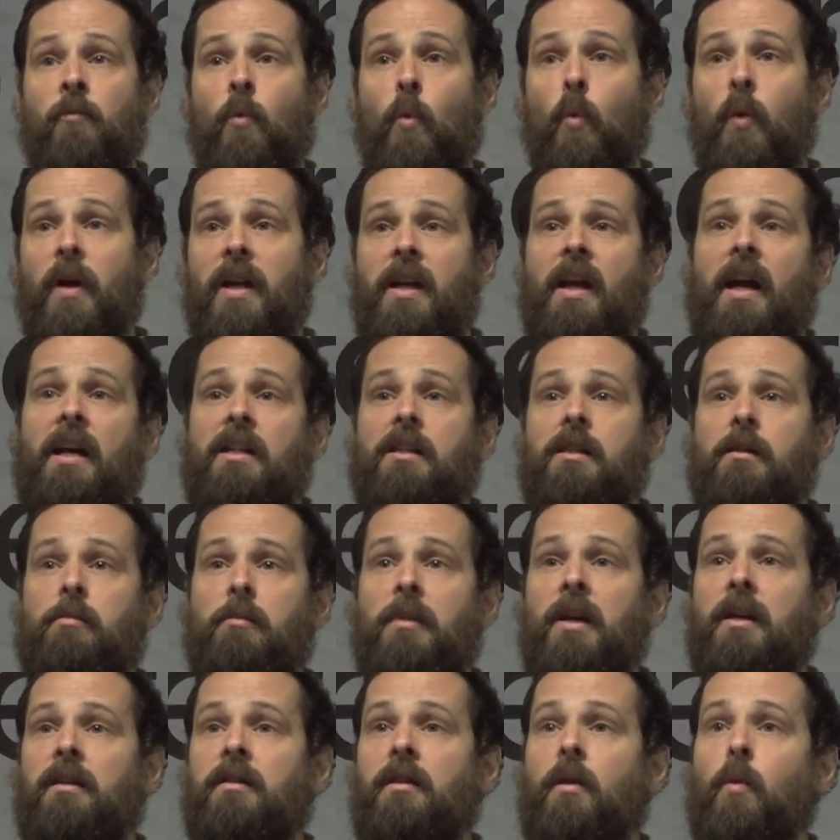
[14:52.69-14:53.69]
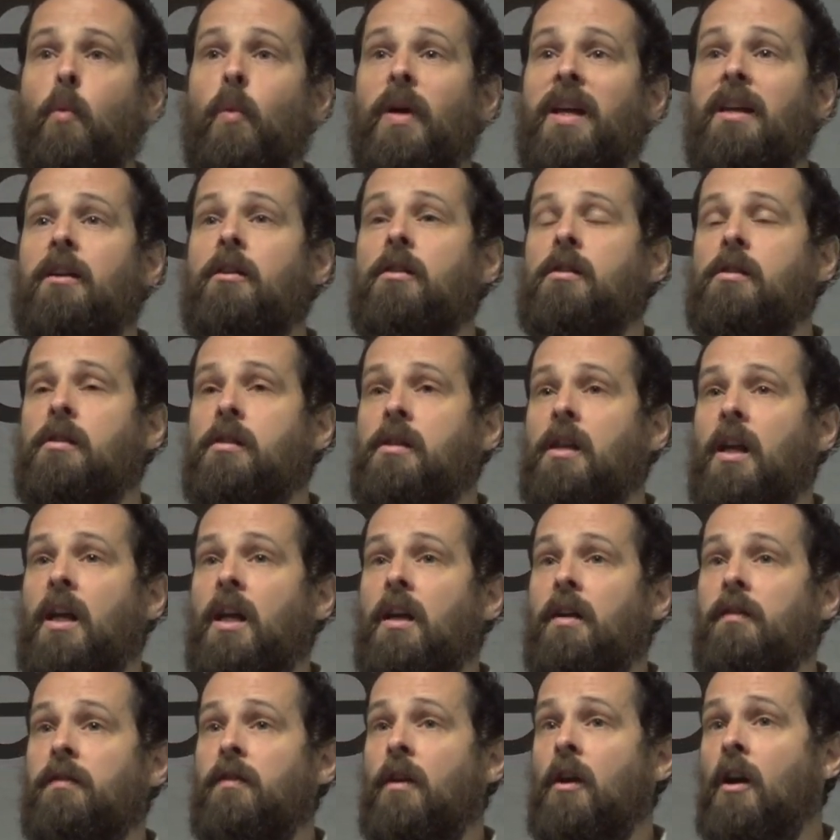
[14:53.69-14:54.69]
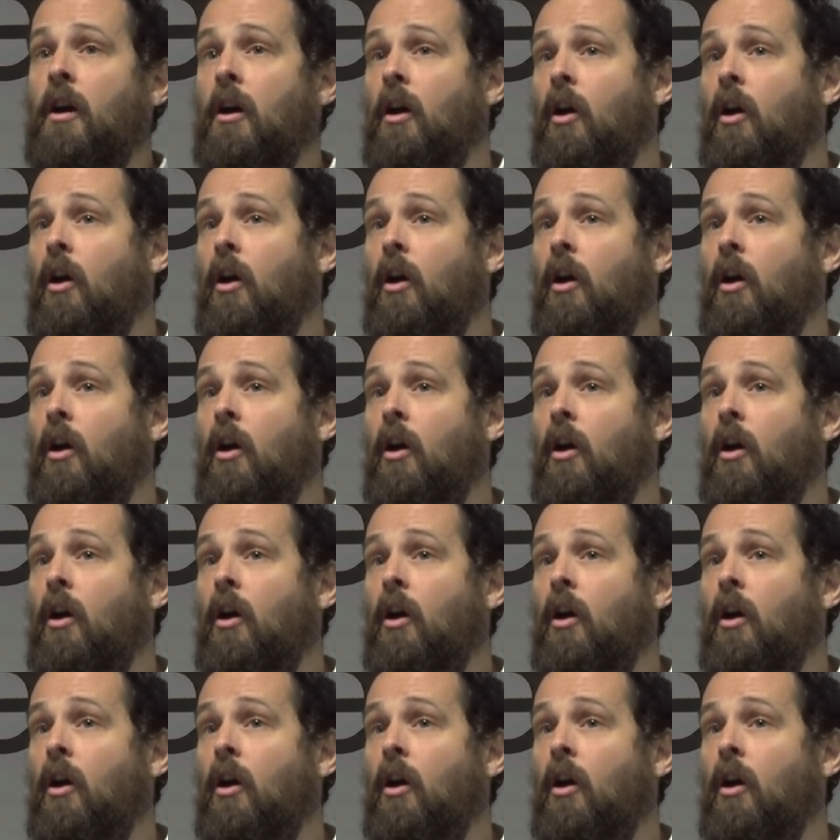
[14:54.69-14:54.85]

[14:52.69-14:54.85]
We estimate that we could save